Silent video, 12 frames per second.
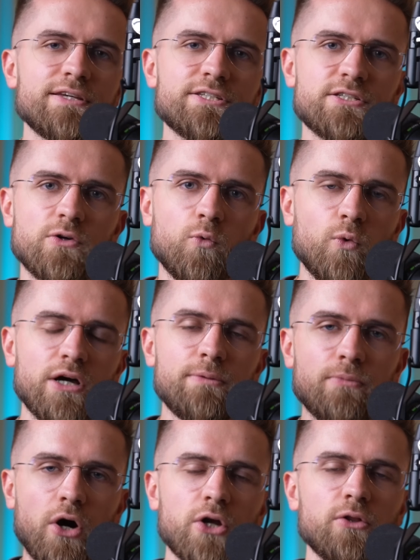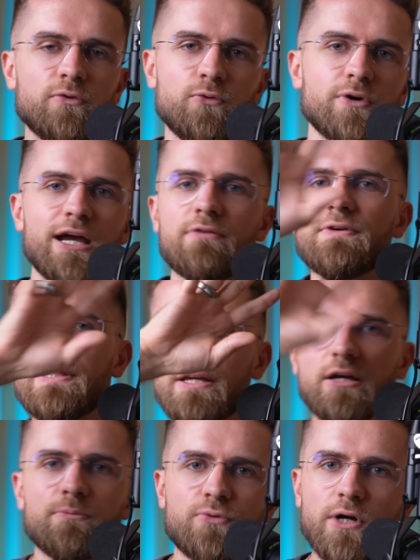This one model for
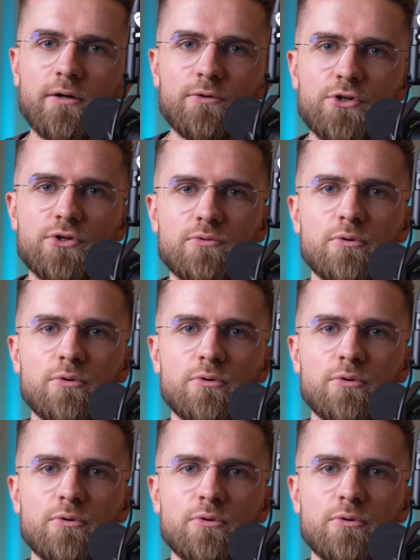everything approach